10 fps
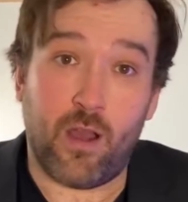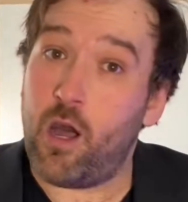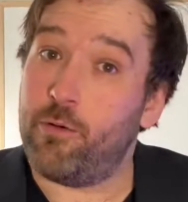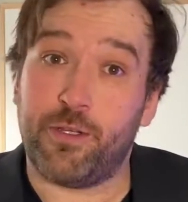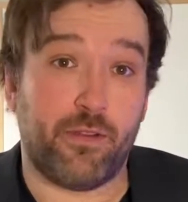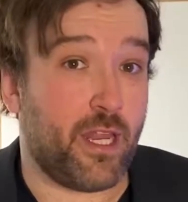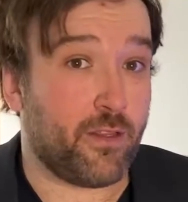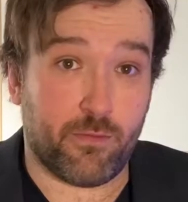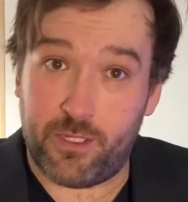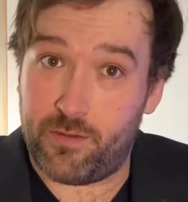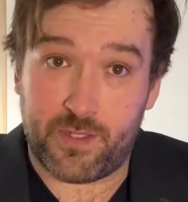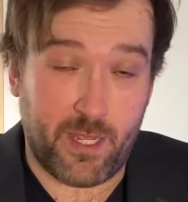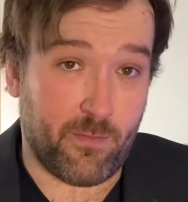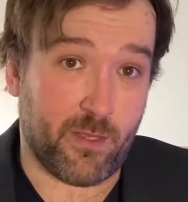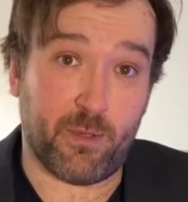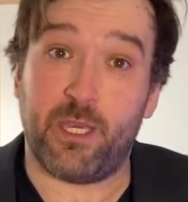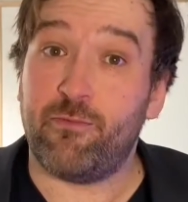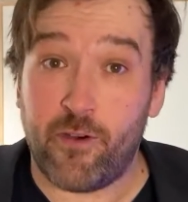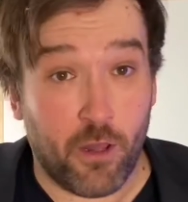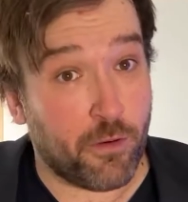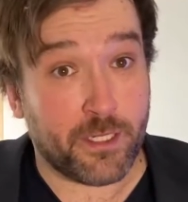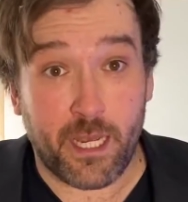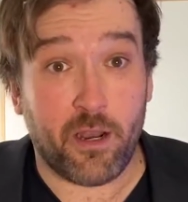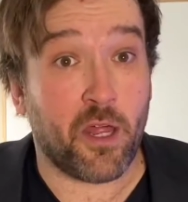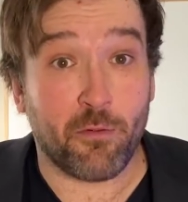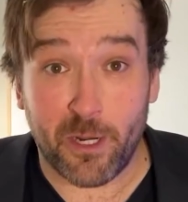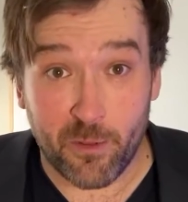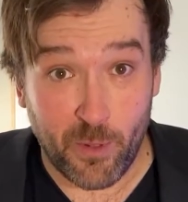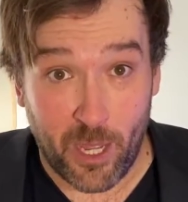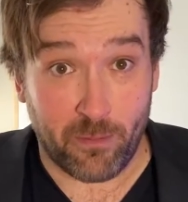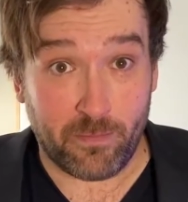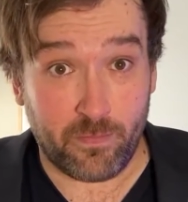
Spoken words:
All we do then is we do the same thing, but keep following it down all the way to the bottom.